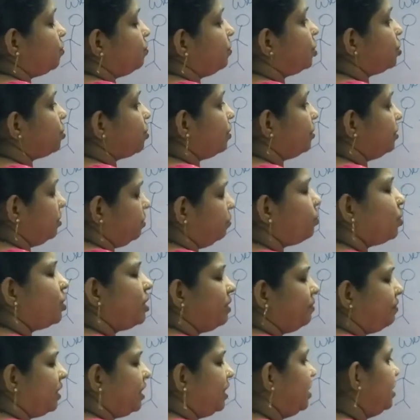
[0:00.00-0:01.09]
switch on
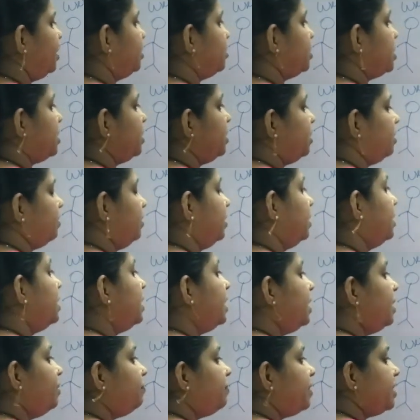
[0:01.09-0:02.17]
whatever it is he did.
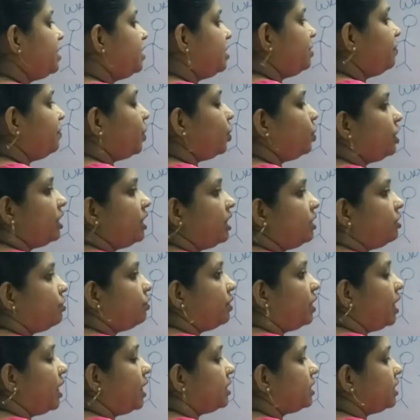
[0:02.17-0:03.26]
First, what it
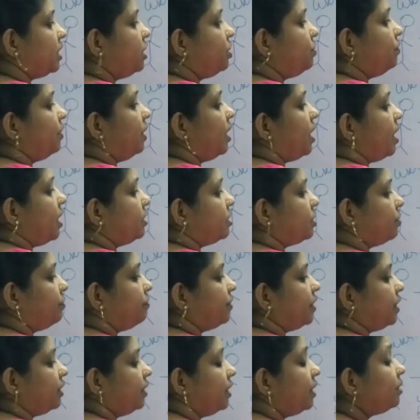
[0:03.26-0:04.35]
will ask? It will ask
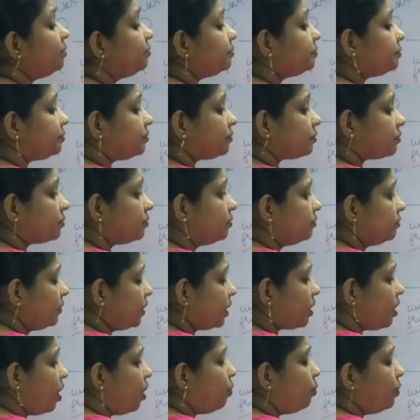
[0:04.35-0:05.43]
for the,
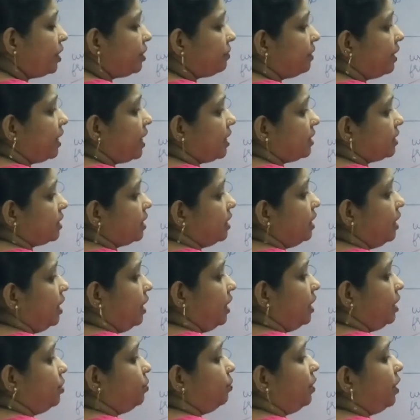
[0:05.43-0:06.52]
how it will ask?
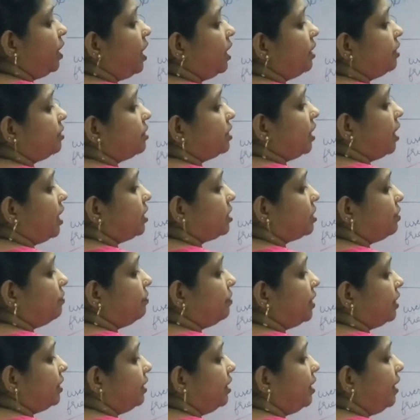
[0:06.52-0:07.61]
It will ask
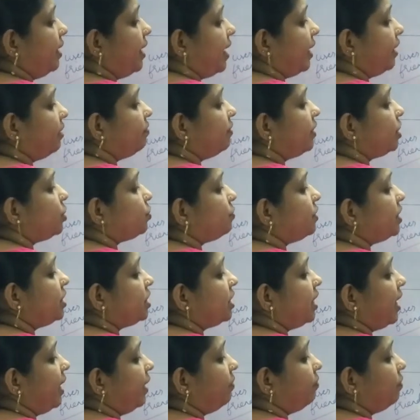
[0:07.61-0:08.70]
for the language, which
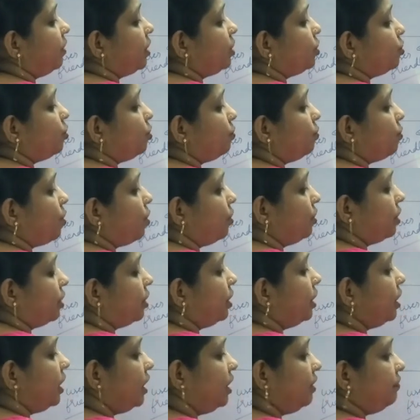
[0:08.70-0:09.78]
language you want.
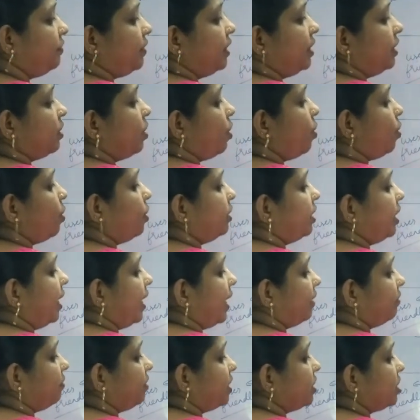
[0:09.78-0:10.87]
If it all the
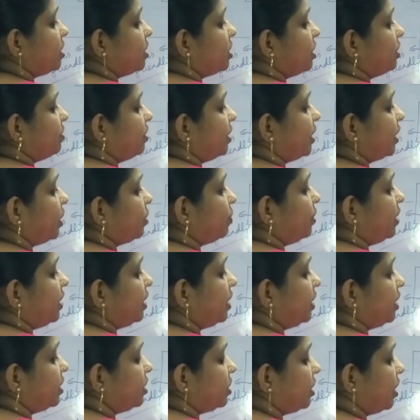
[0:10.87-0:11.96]
languages, it will give
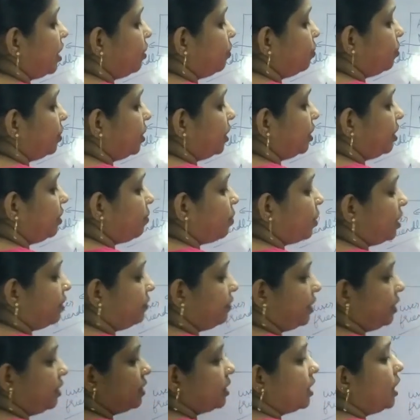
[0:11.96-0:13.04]
English, Telugu, Hindi, whatever
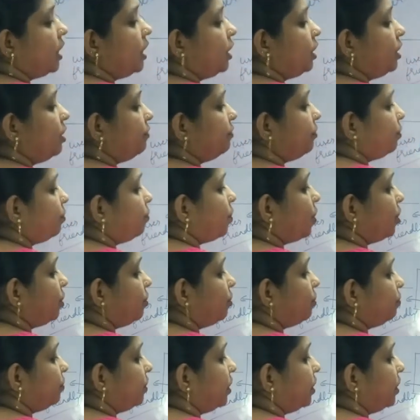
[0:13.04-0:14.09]
it is. If you want to